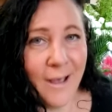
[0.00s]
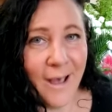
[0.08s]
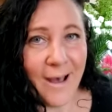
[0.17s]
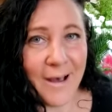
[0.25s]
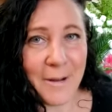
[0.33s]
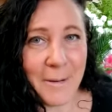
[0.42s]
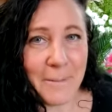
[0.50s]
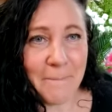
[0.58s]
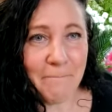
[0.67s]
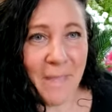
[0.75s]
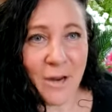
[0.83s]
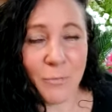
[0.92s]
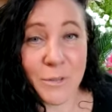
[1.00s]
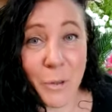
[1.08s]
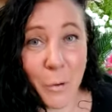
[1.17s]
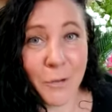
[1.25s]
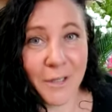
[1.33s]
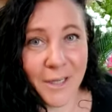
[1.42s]
And it was
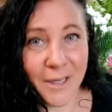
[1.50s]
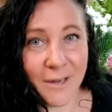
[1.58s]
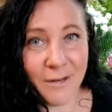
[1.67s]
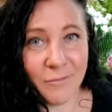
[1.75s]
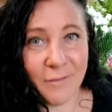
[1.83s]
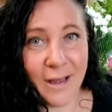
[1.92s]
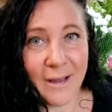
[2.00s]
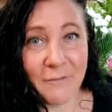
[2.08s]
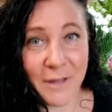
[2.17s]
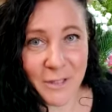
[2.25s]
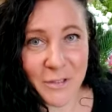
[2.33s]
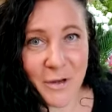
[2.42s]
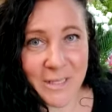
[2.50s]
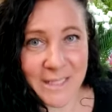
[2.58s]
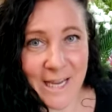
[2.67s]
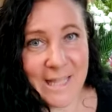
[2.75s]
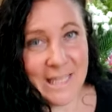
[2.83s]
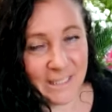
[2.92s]
only Valentine's
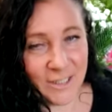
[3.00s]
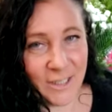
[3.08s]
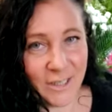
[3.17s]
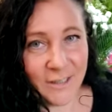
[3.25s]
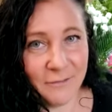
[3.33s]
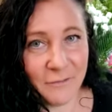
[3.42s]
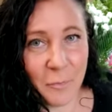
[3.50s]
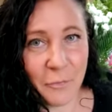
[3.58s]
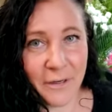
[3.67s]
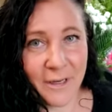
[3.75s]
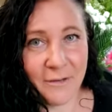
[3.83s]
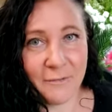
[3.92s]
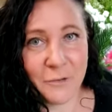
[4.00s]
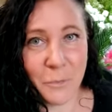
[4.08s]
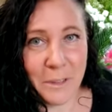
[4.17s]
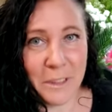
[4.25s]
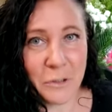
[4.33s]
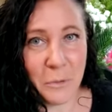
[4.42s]
Day this year, February of
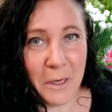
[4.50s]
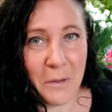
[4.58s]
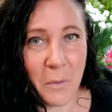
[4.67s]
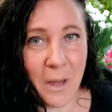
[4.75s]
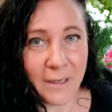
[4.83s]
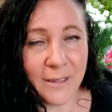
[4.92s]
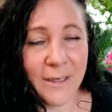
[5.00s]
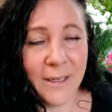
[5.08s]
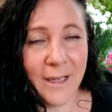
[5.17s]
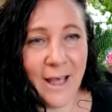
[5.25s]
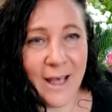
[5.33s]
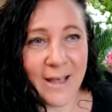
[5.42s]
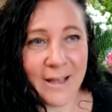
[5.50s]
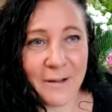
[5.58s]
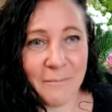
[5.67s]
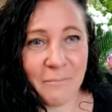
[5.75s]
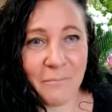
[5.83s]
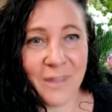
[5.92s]
2021,
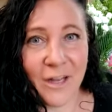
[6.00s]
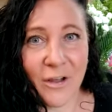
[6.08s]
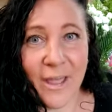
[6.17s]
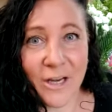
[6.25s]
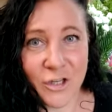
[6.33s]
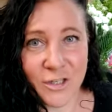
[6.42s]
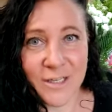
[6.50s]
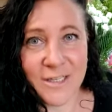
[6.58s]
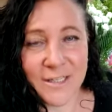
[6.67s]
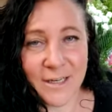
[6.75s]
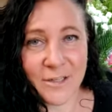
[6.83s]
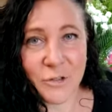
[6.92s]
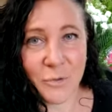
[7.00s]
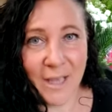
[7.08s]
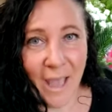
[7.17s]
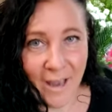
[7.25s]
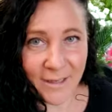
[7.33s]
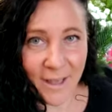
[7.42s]
that I actually started doing
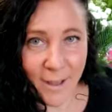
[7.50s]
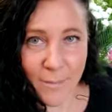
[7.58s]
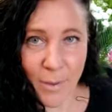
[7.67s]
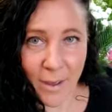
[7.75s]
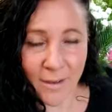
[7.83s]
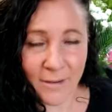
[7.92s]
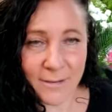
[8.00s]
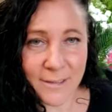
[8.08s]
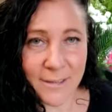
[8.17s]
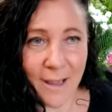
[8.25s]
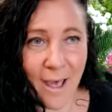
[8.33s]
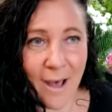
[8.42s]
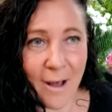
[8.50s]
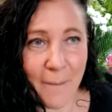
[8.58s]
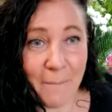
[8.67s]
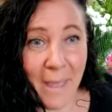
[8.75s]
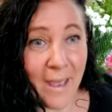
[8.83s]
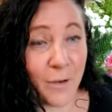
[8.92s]
ad campaigns
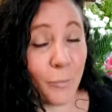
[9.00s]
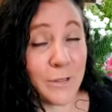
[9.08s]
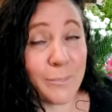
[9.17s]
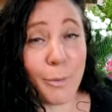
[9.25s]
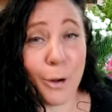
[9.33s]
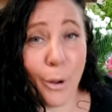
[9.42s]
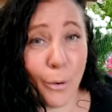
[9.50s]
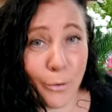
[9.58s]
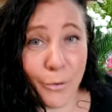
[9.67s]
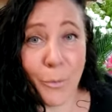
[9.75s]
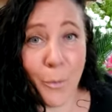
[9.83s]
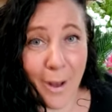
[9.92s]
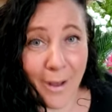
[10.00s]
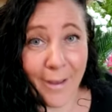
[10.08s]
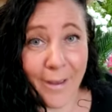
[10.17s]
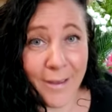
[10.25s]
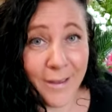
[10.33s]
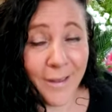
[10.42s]
and was blown
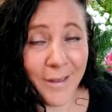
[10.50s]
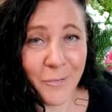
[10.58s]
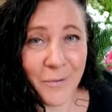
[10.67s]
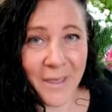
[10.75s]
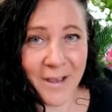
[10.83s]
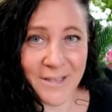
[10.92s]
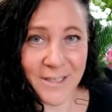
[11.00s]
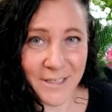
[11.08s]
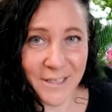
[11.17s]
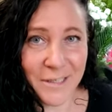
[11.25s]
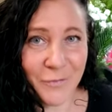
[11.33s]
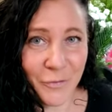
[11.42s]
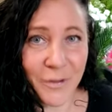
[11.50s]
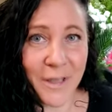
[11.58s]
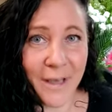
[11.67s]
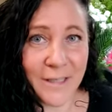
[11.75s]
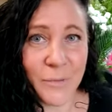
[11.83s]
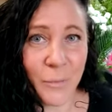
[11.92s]
away with how successful the
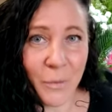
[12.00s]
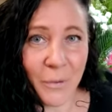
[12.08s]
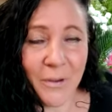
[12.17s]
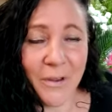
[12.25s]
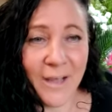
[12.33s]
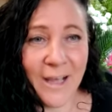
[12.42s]
ads were,